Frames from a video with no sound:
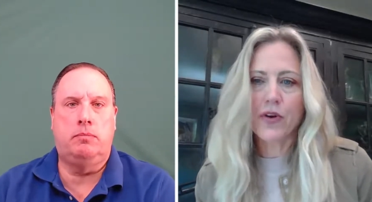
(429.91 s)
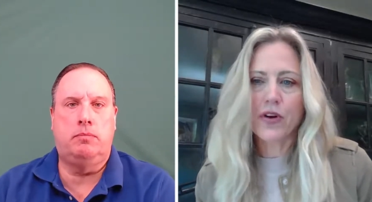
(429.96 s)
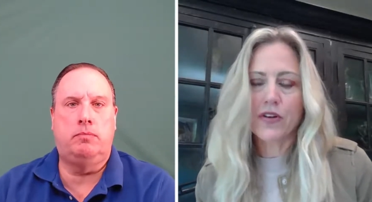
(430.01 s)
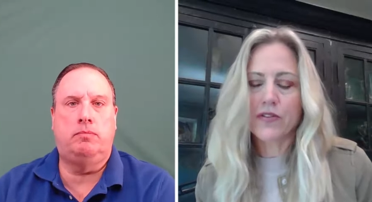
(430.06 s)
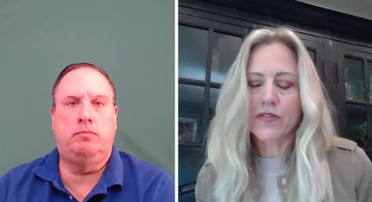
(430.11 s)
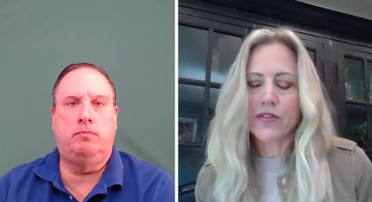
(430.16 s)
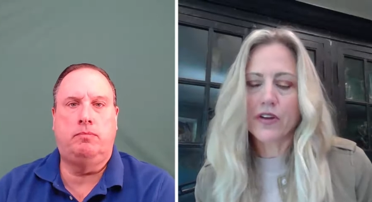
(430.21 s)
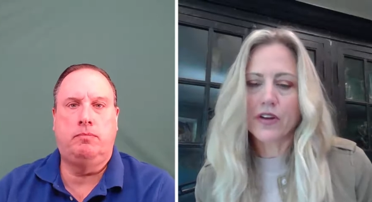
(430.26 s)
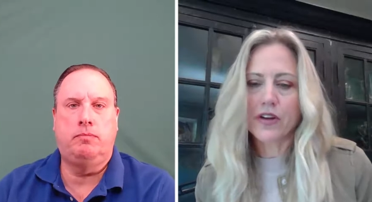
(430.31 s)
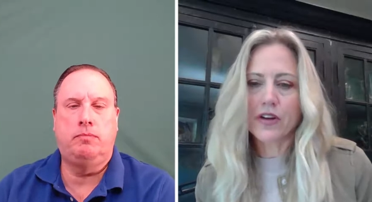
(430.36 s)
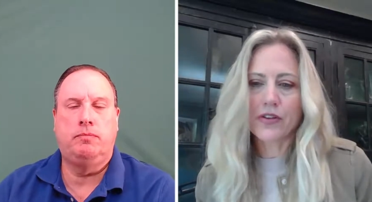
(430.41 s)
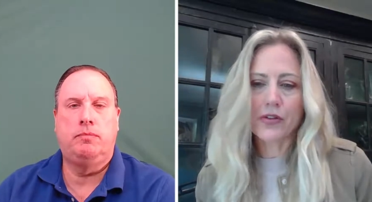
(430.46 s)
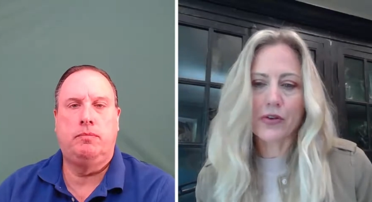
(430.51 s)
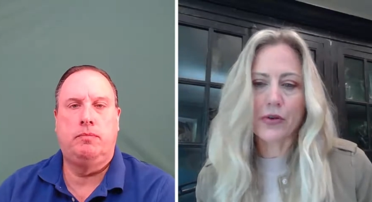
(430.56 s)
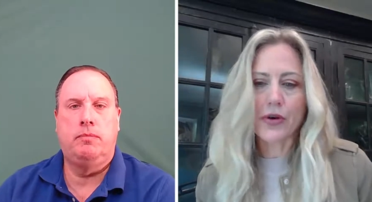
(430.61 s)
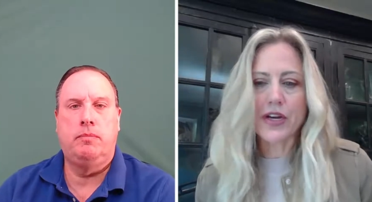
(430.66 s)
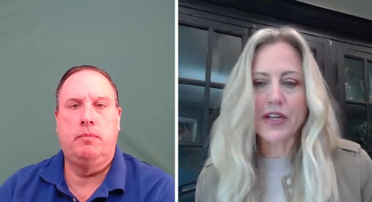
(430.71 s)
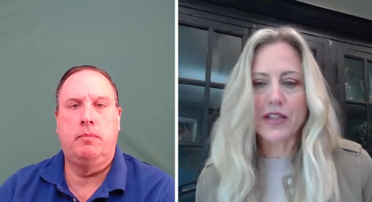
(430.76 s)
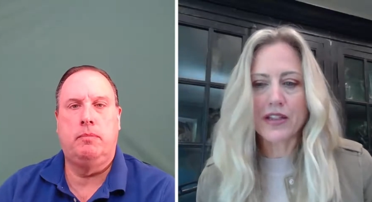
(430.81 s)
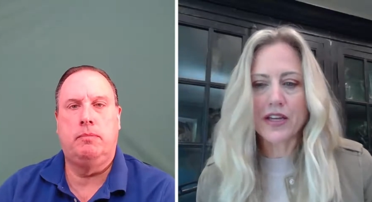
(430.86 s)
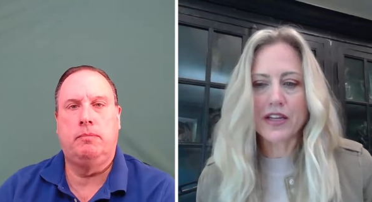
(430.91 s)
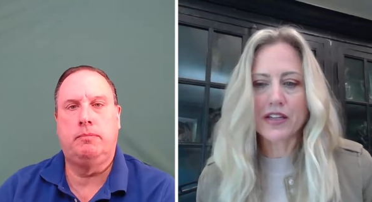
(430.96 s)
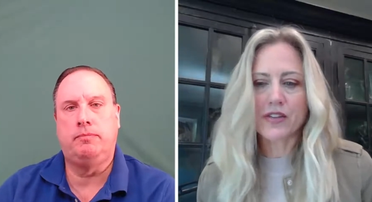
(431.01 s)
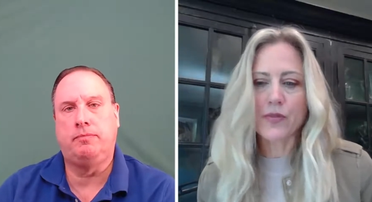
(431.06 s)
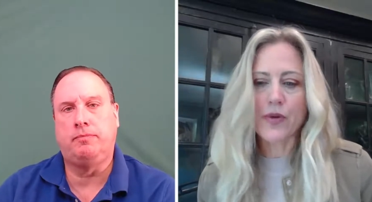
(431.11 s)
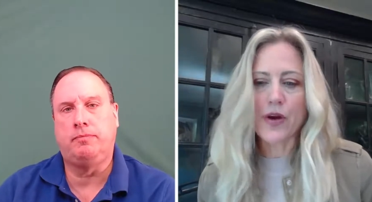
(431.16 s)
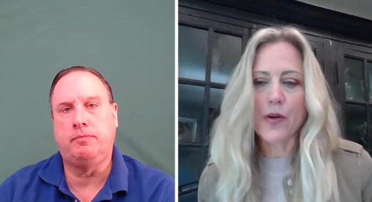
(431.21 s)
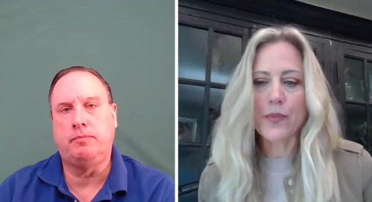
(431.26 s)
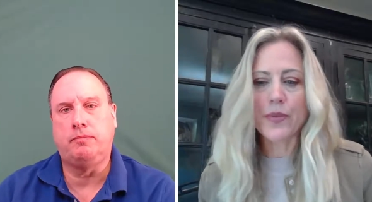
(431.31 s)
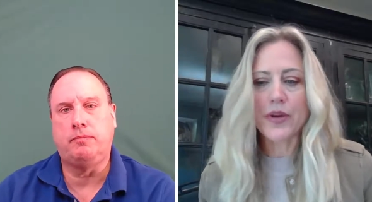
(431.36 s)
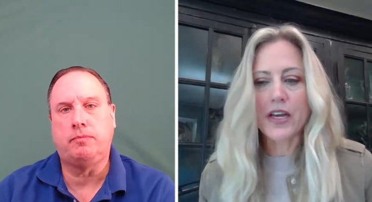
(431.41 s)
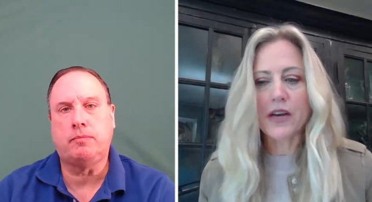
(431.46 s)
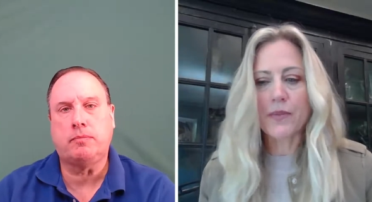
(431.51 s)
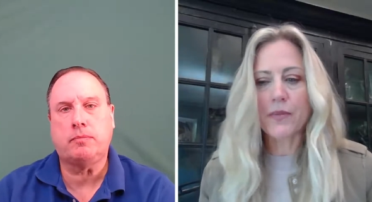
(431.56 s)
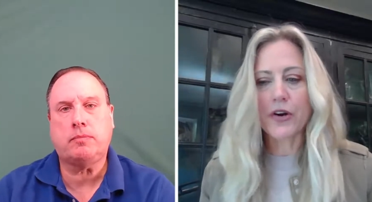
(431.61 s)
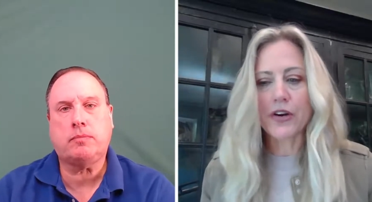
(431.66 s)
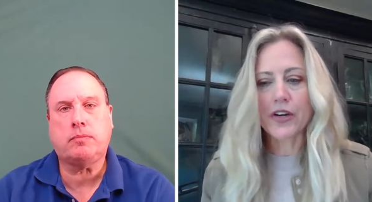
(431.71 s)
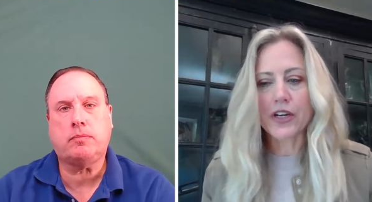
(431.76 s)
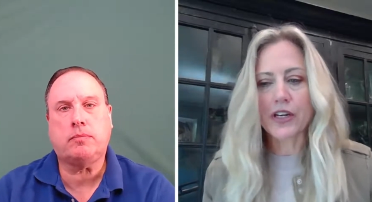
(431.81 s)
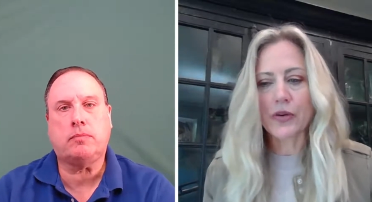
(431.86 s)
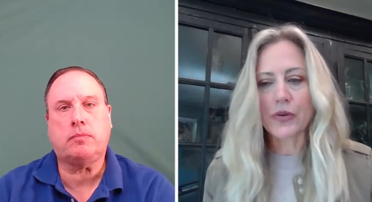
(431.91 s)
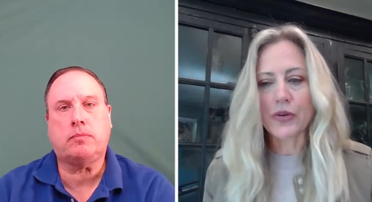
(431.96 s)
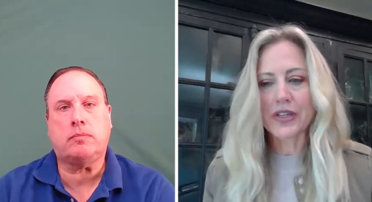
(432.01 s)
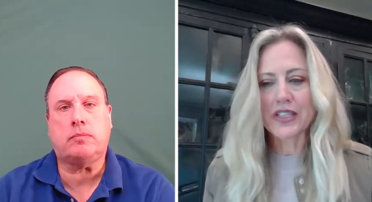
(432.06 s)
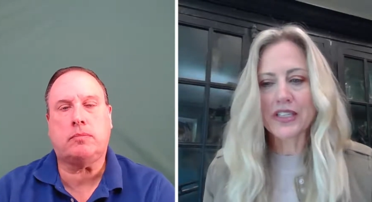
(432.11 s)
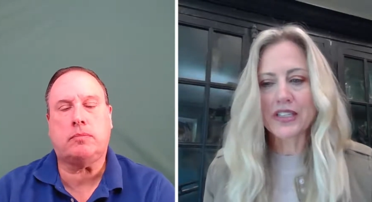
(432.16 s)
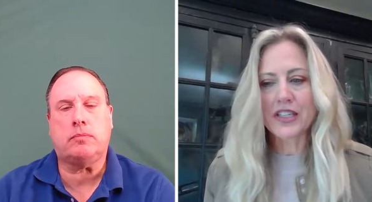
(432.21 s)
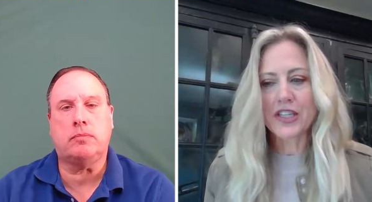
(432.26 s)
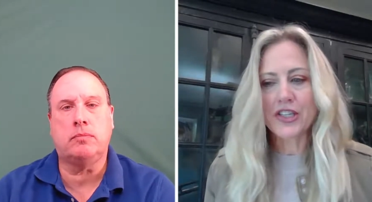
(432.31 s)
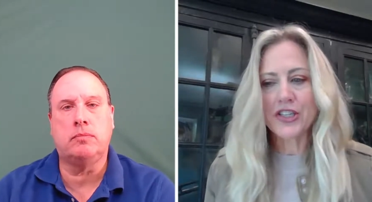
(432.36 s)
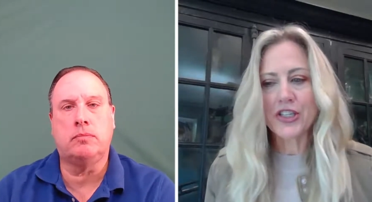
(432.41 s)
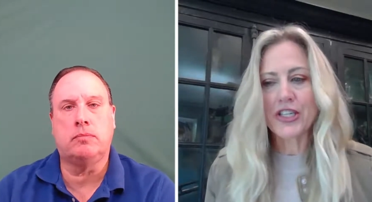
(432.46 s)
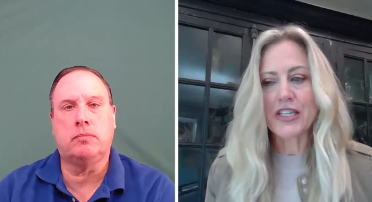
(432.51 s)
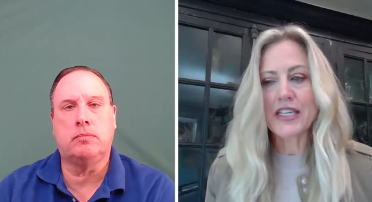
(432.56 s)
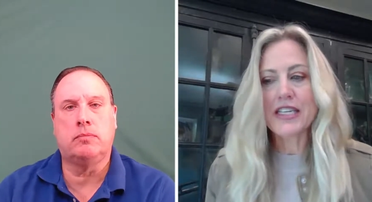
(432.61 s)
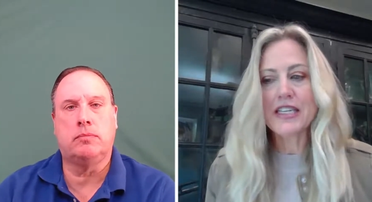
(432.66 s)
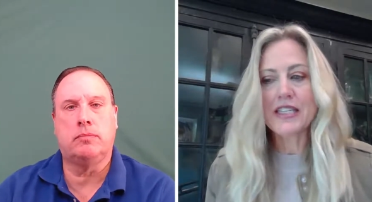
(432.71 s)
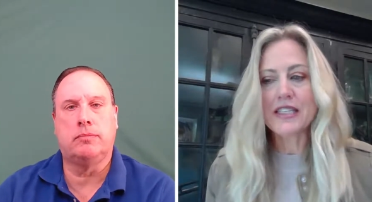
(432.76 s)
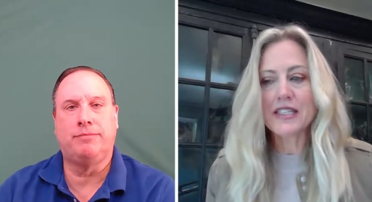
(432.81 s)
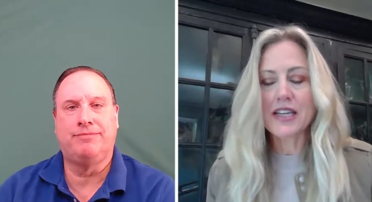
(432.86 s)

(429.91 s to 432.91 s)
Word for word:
Speaker 1: And one of the great things about being a marketing organization